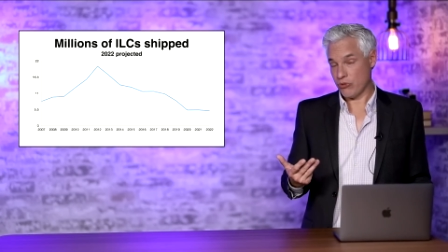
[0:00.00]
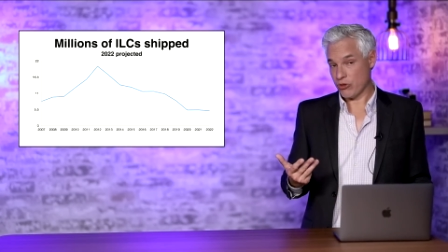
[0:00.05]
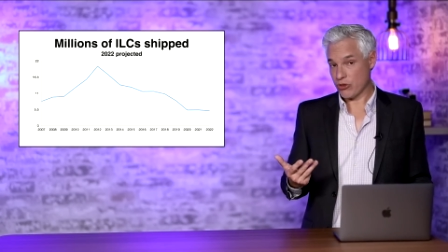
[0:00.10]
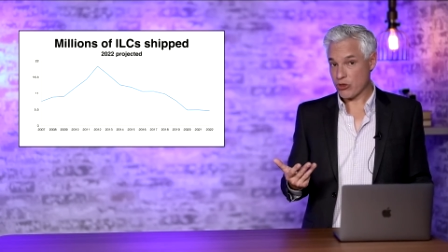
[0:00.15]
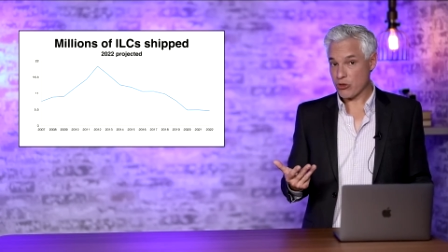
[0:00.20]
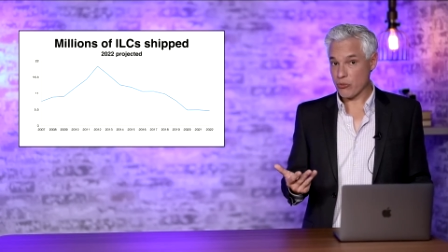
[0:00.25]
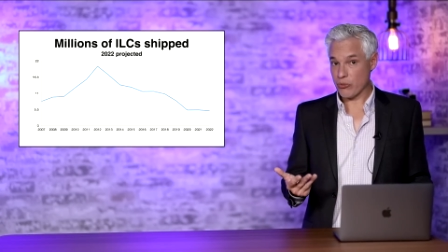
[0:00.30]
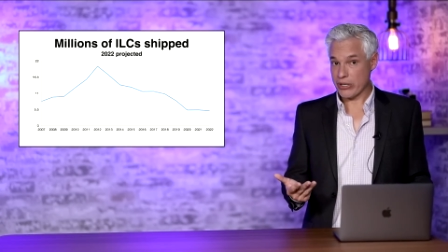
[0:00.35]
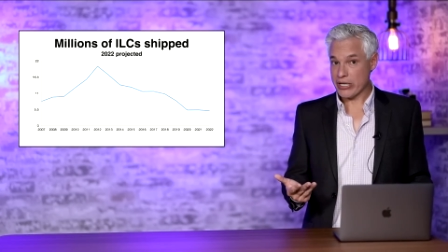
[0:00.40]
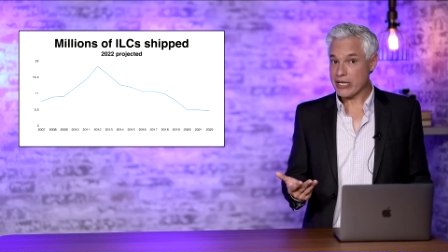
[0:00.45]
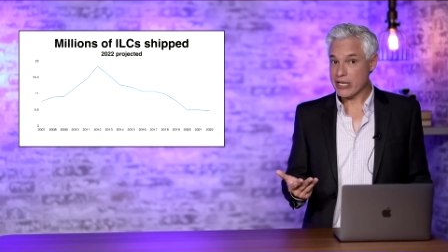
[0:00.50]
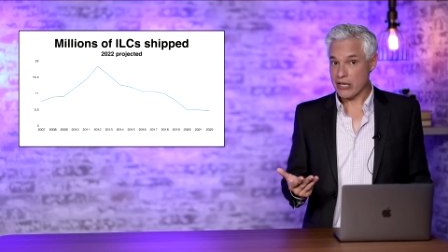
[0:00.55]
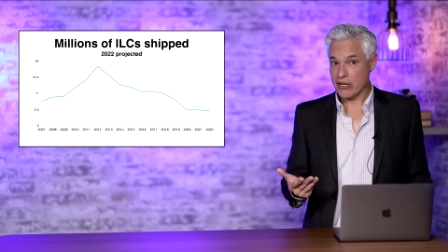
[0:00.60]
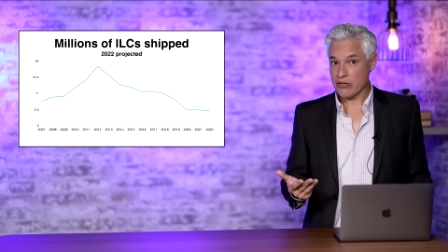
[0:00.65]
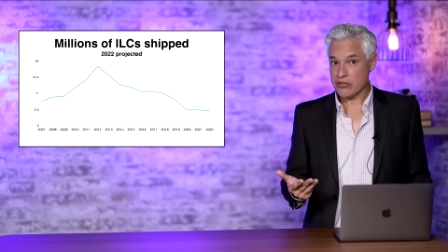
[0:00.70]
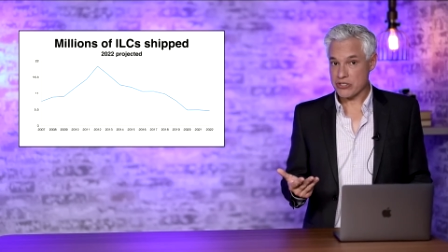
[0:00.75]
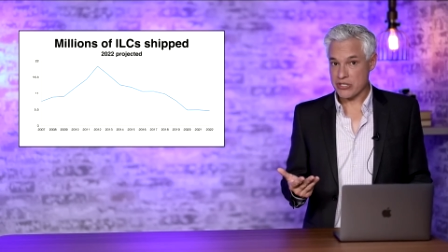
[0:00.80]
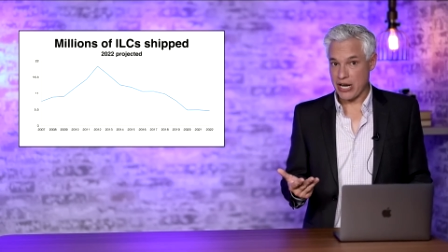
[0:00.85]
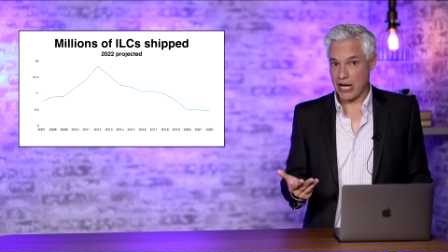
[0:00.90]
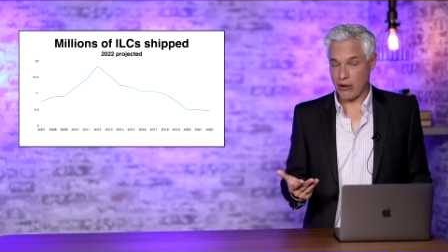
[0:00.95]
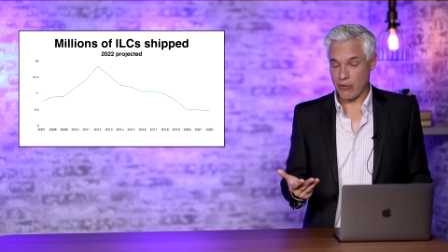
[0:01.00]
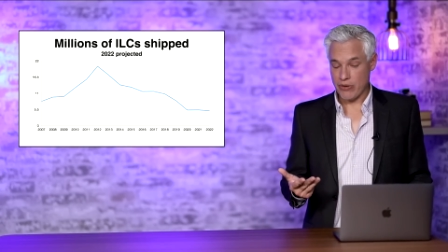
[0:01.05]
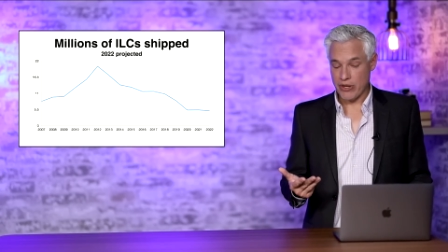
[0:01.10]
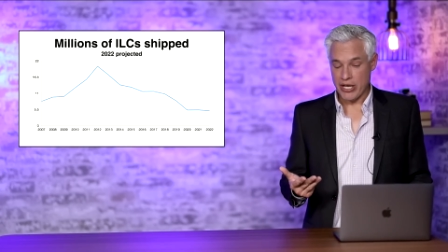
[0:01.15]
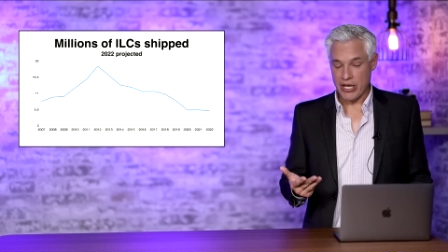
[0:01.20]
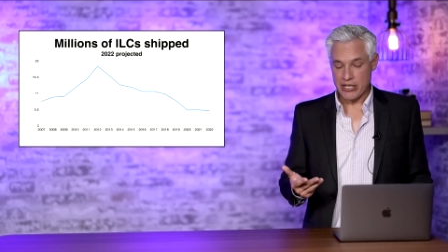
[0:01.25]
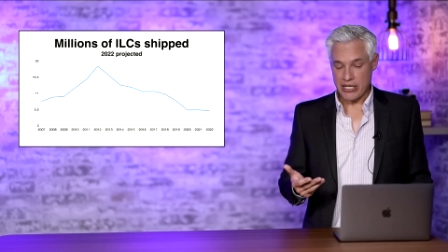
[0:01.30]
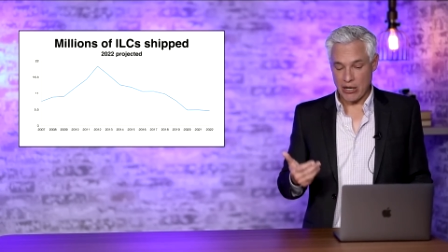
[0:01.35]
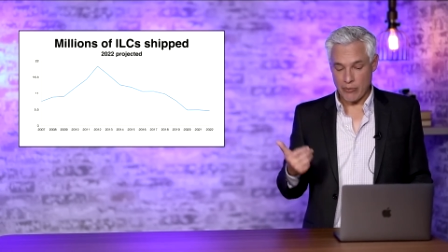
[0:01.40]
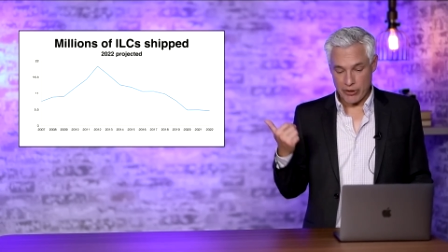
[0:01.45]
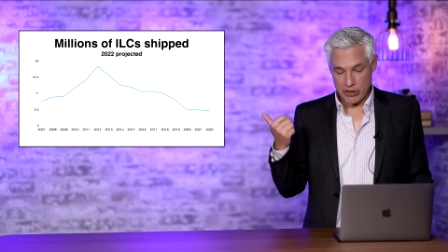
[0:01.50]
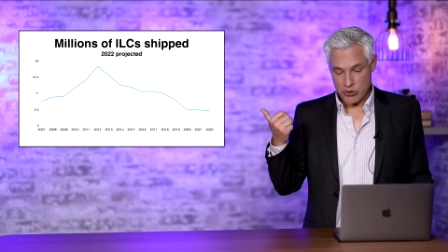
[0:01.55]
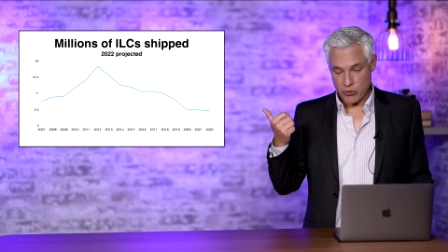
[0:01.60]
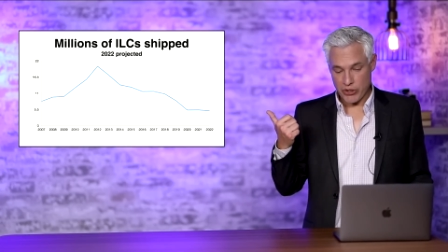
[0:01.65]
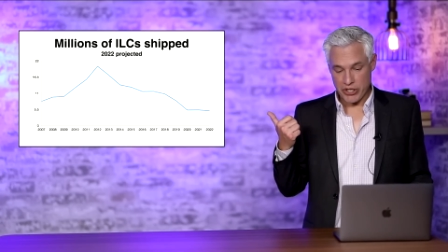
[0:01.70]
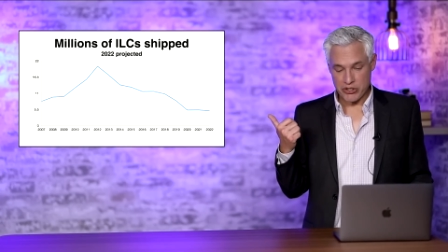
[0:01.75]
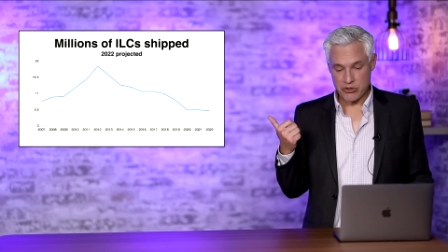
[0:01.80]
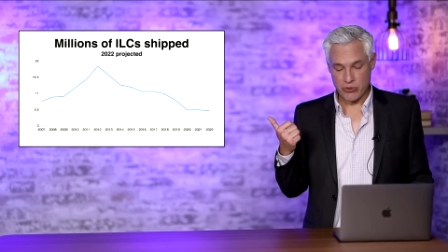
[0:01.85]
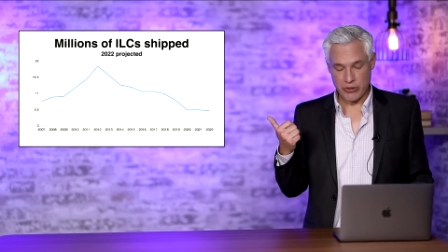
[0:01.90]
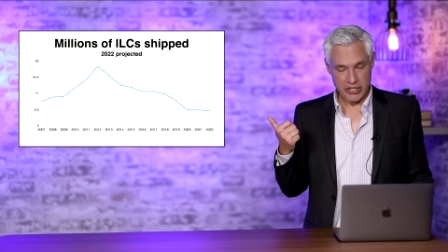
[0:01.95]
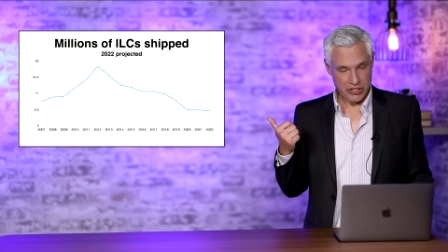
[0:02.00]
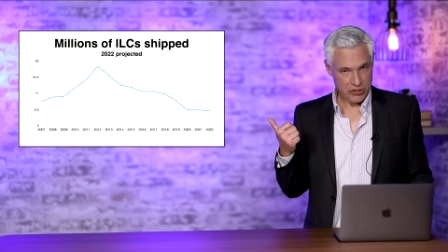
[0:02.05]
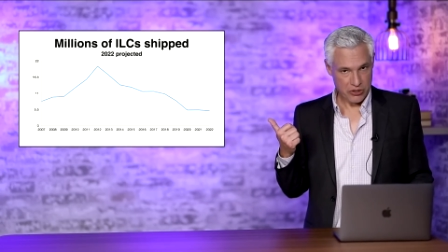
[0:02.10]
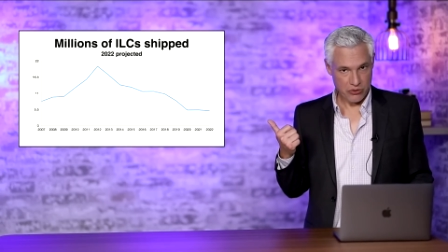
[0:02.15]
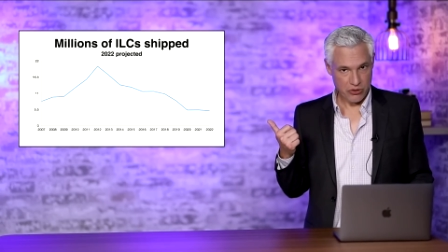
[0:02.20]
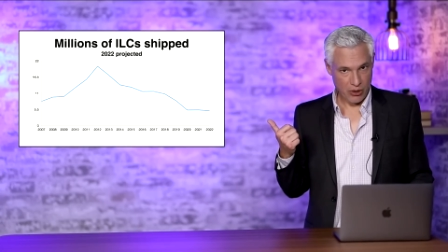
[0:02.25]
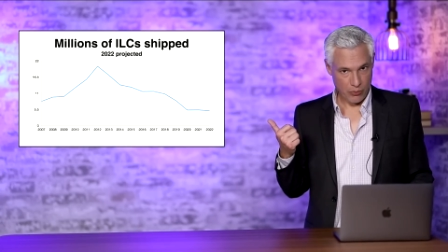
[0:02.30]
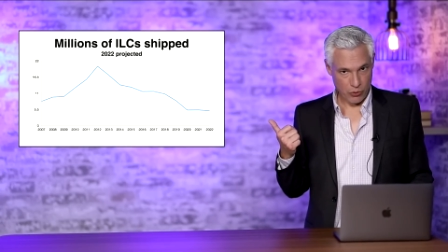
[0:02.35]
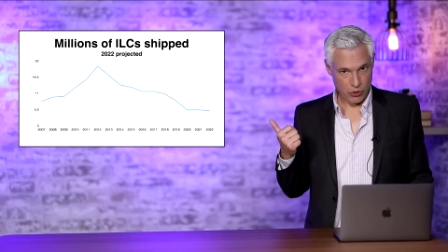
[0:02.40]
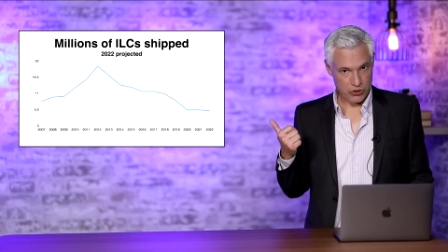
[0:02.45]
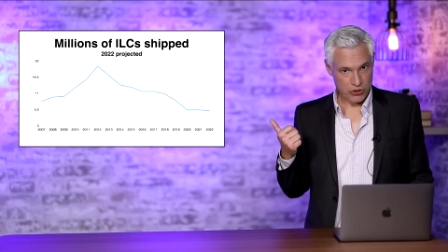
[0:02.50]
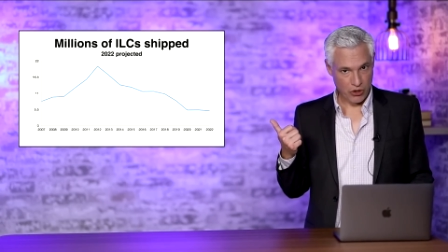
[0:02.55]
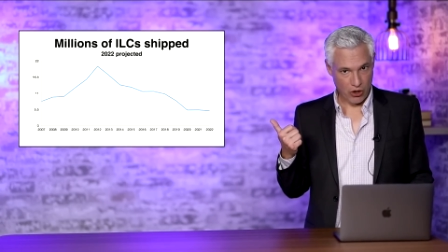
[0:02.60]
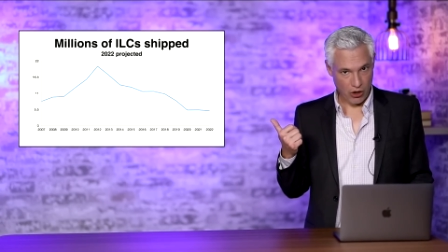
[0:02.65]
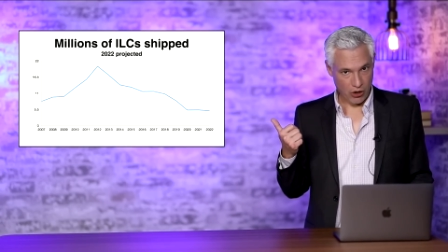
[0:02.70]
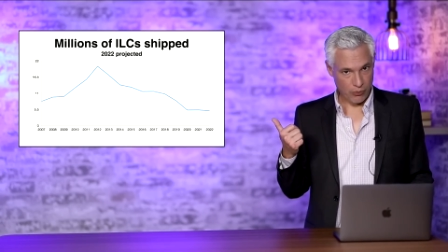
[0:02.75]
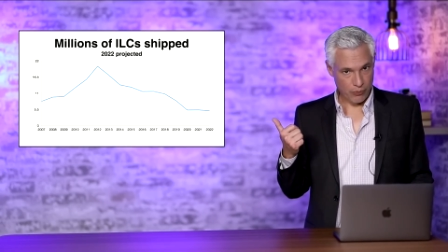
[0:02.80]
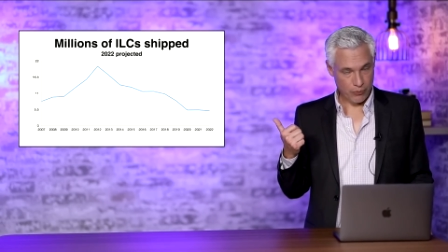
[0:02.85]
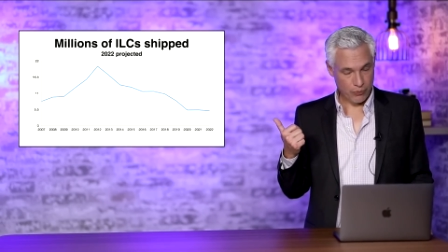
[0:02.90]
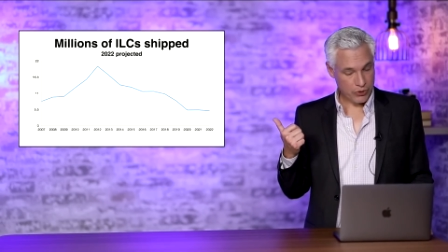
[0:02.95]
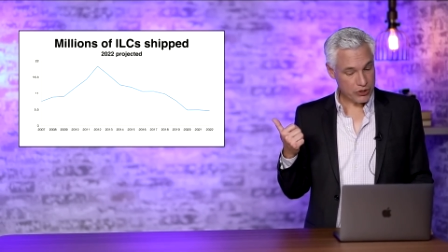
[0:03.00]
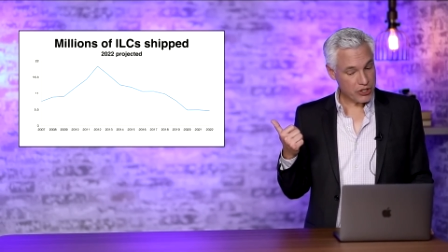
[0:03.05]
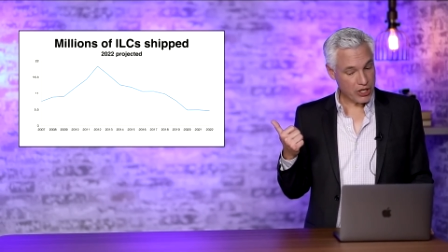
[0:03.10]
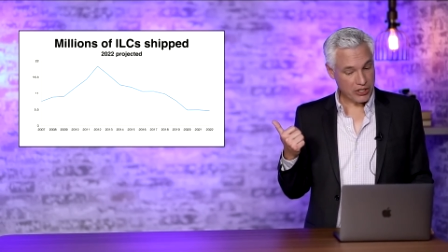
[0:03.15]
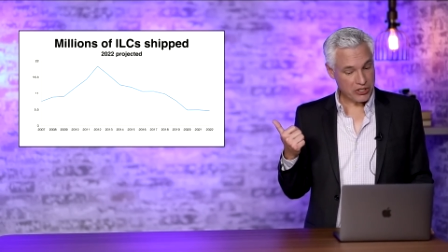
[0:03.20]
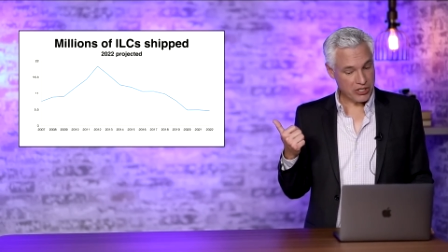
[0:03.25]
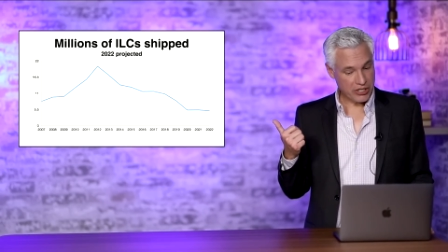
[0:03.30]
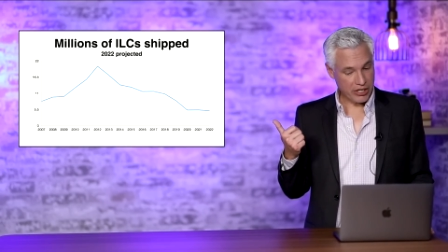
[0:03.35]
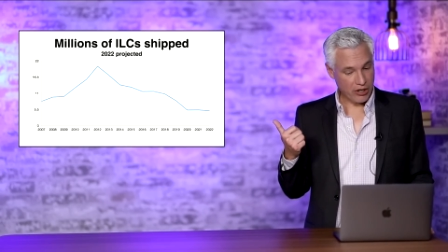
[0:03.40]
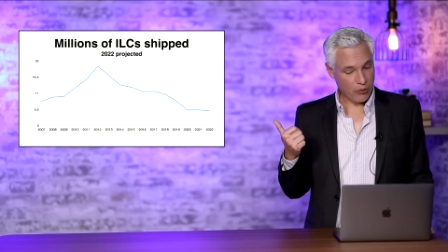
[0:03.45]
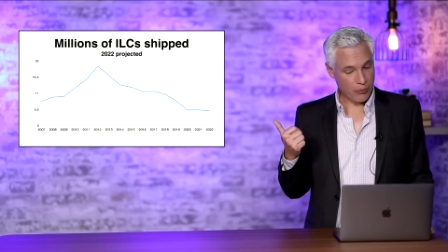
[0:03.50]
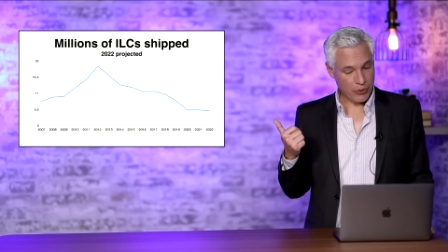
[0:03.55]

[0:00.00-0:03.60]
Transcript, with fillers: three years now. Now, my 2022 numbers are projected here,